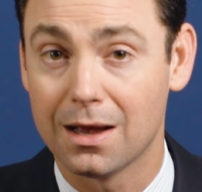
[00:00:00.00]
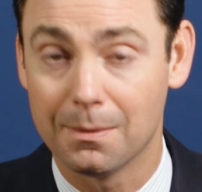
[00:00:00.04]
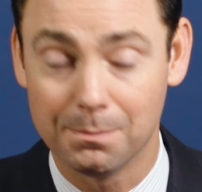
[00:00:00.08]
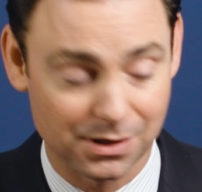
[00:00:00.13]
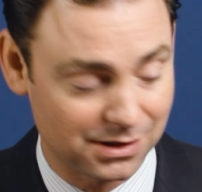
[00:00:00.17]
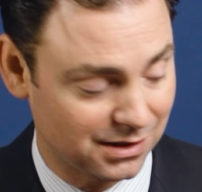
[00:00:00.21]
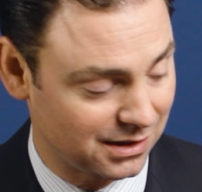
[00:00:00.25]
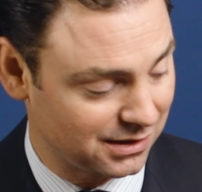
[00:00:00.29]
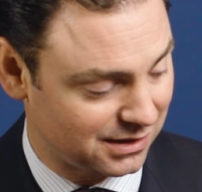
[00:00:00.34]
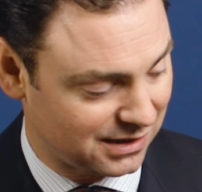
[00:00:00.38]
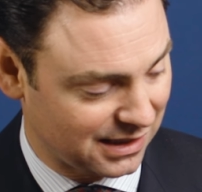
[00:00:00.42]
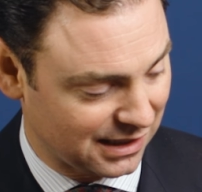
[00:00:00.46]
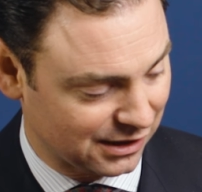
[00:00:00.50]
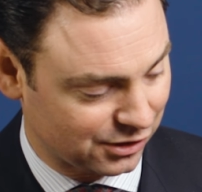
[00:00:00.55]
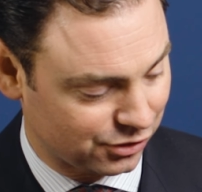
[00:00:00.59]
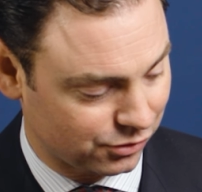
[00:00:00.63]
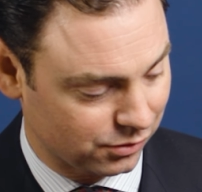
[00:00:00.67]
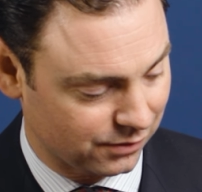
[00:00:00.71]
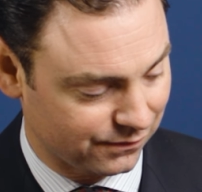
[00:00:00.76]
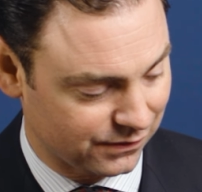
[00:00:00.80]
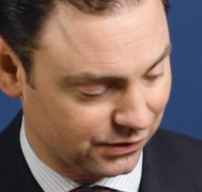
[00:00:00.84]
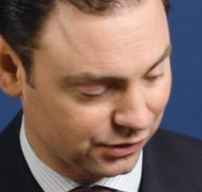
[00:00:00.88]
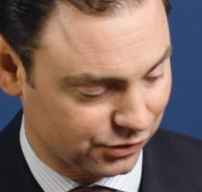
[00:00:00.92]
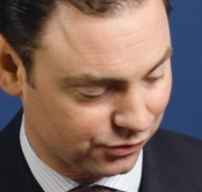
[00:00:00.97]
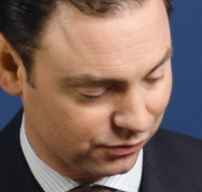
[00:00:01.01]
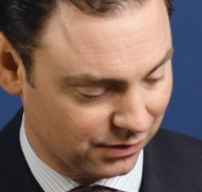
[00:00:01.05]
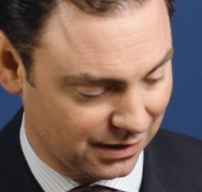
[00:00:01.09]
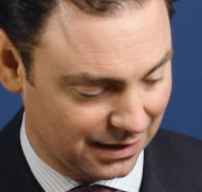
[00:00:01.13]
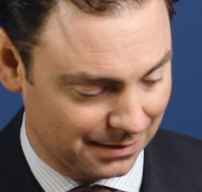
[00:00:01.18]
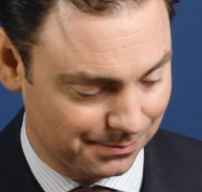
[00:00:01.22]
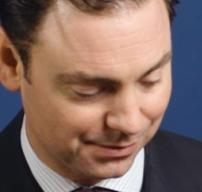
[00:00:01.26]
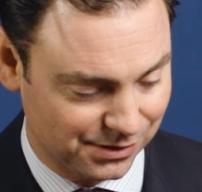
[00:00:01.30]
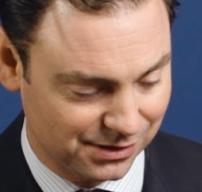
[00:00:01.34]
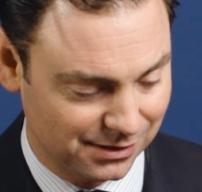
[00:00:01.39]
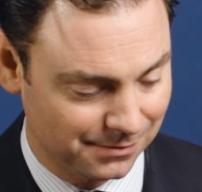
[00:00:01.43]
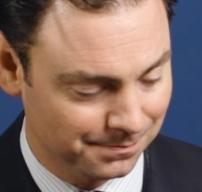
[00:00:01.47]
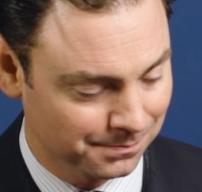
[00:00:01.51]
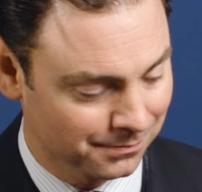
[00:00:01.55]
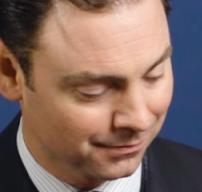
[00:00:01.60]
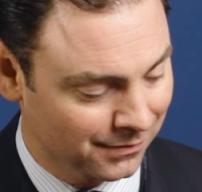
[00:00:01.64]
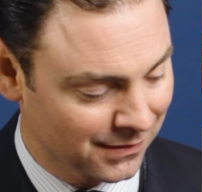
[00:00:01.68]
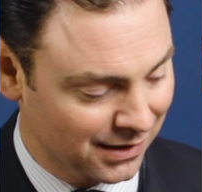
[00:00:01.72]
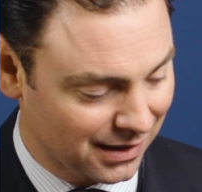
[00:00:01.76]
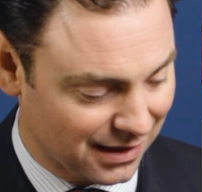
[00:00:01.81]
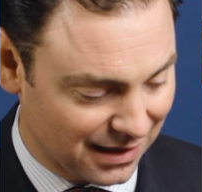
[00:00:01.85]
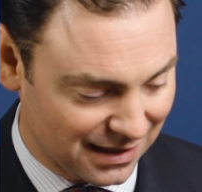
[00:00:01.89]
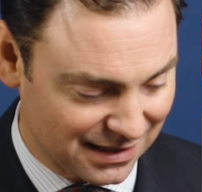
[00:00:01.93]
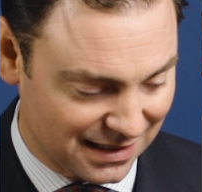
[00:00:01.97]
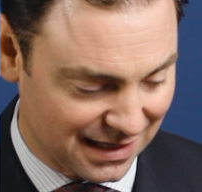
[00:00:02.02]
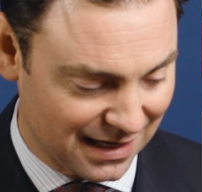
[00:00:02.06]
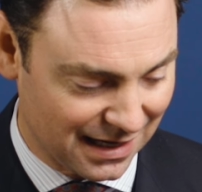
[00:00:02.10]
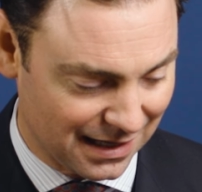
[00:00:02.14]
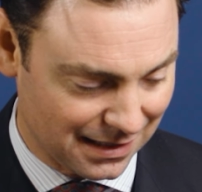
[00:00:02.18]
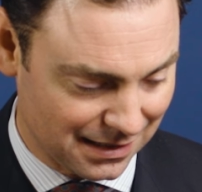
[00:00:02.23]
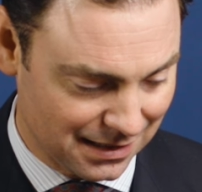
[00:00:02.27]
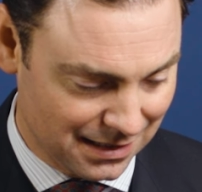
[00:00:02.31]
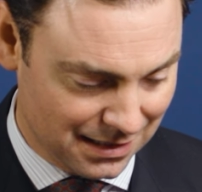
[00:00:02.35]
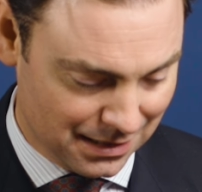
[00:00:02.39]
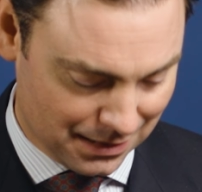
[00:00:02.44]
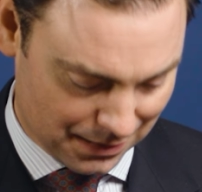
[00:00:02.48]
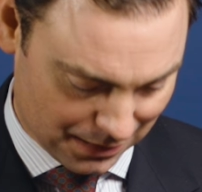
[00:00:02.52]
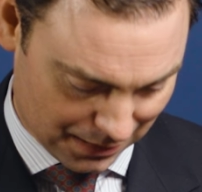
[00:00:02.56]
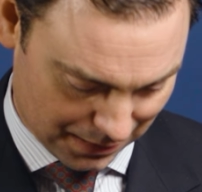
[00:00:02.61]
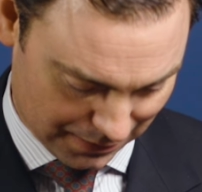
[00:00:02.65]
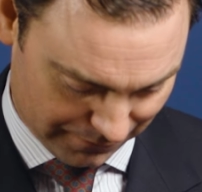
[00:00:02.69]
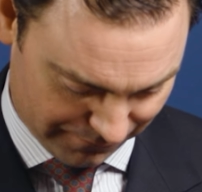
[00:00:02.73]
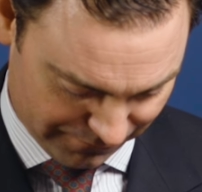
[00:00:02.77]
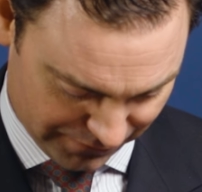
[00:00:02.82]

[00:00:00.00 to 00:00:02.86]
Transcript: but the texture of the stripes. Again, uh,